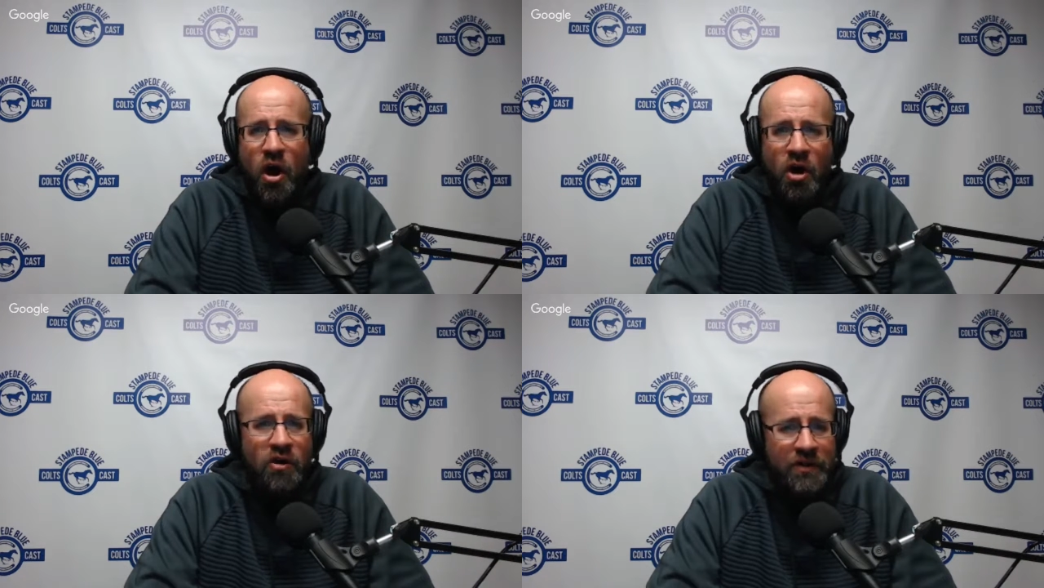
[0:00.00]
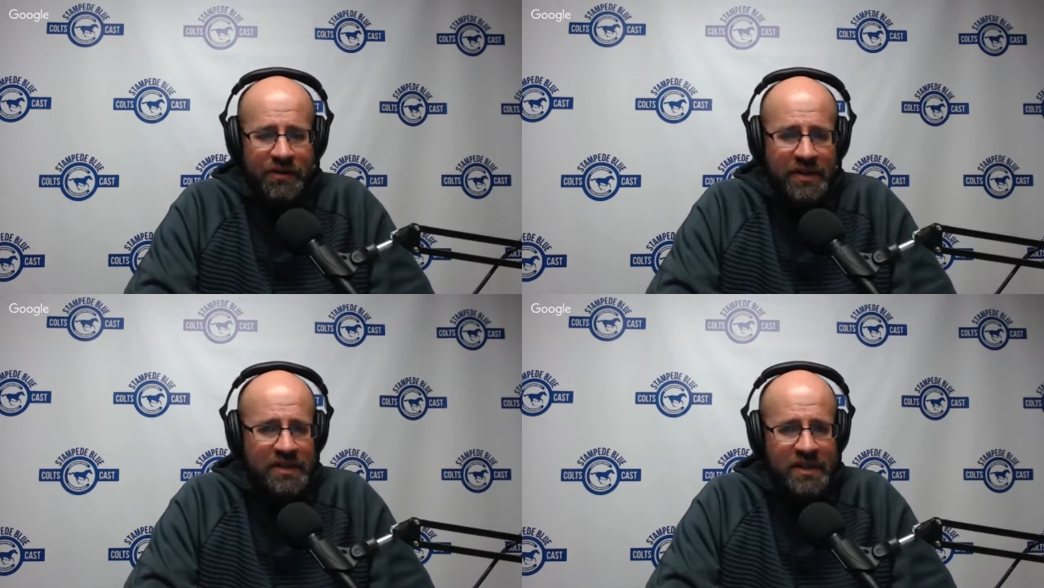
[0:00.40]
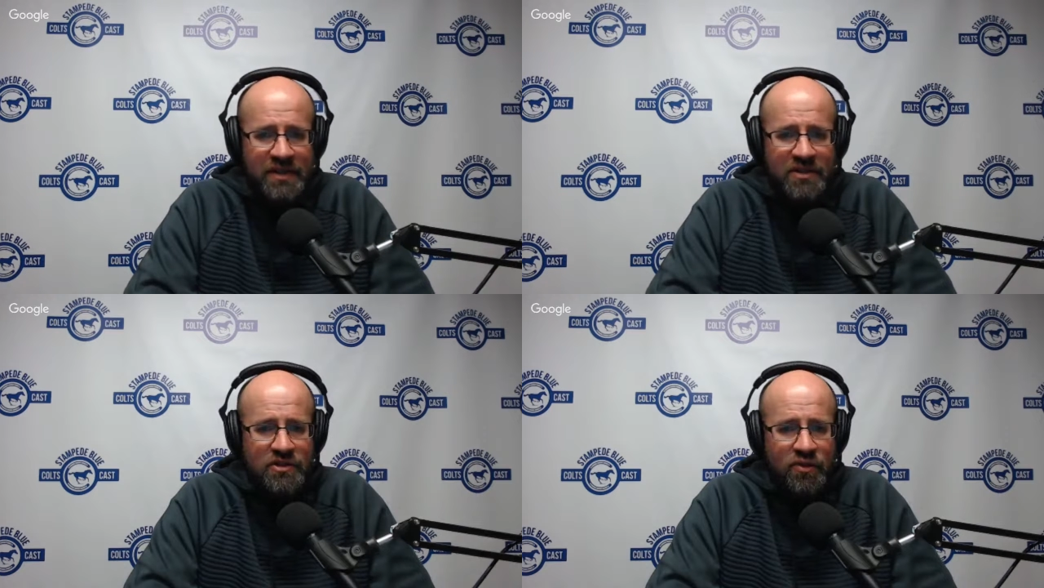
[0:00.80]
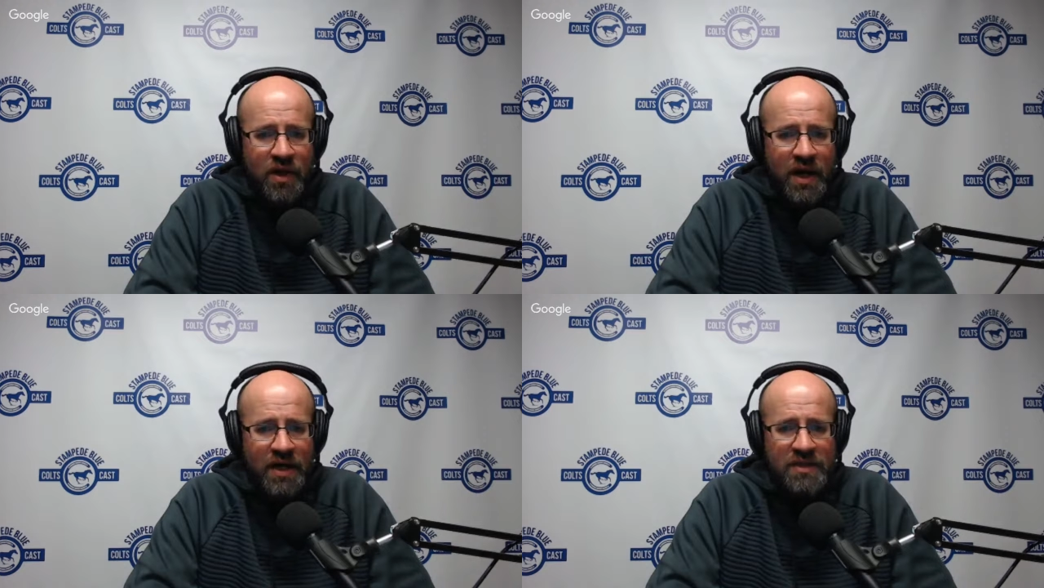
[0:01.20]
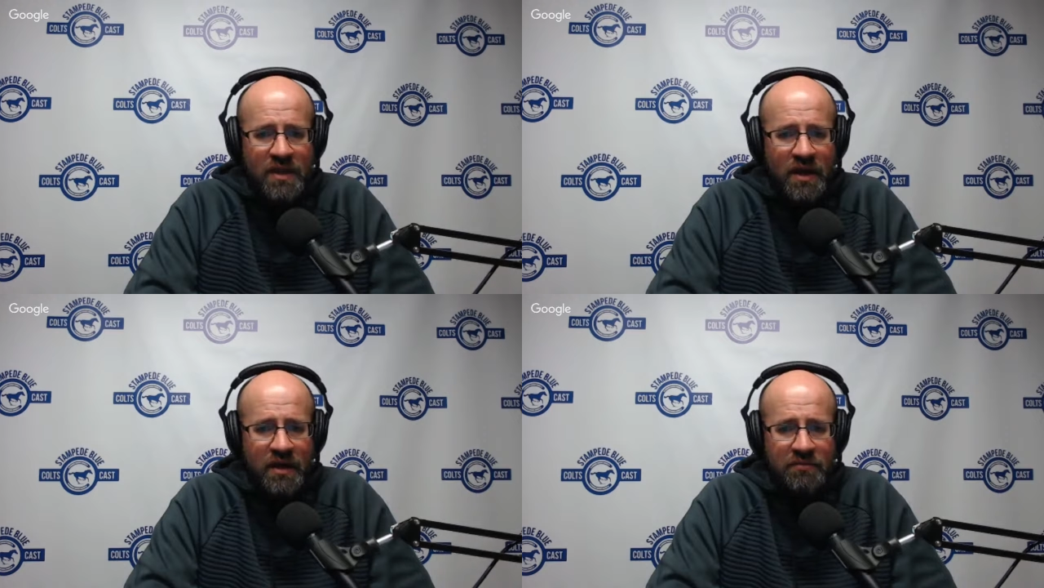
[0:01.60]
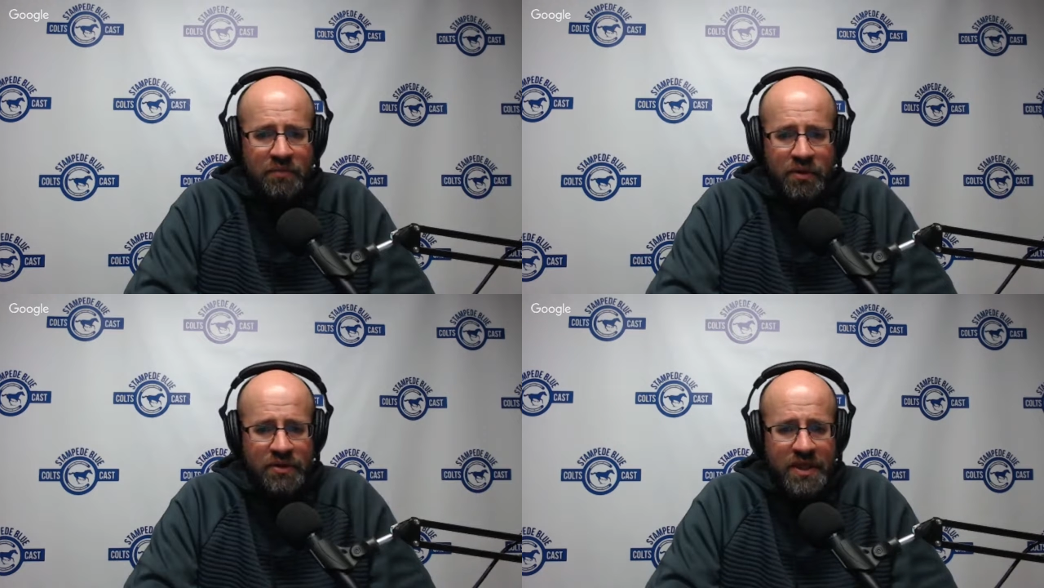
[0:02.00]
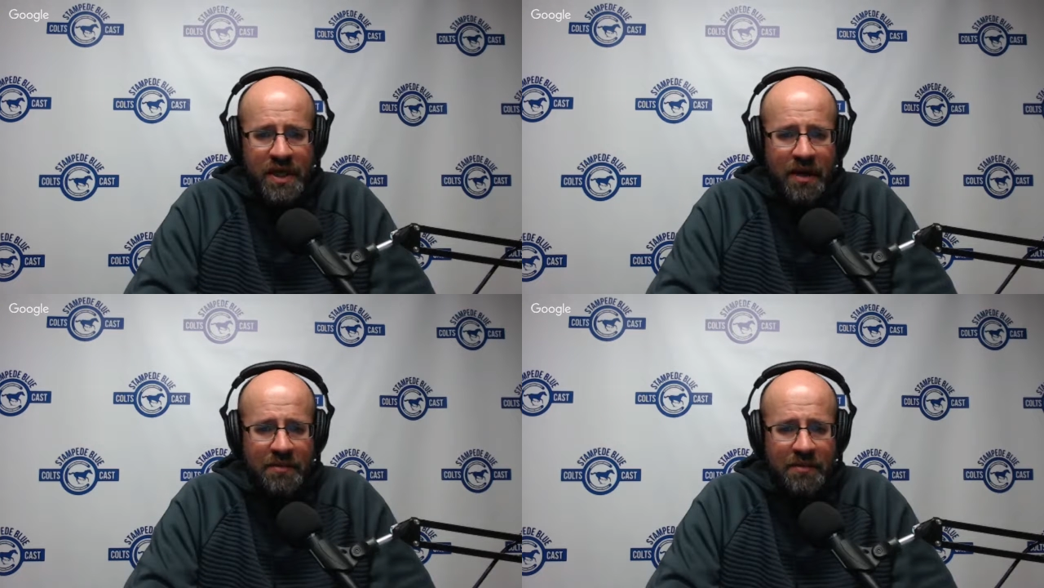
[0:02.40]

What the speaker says: aren't these 6'2" guys per se.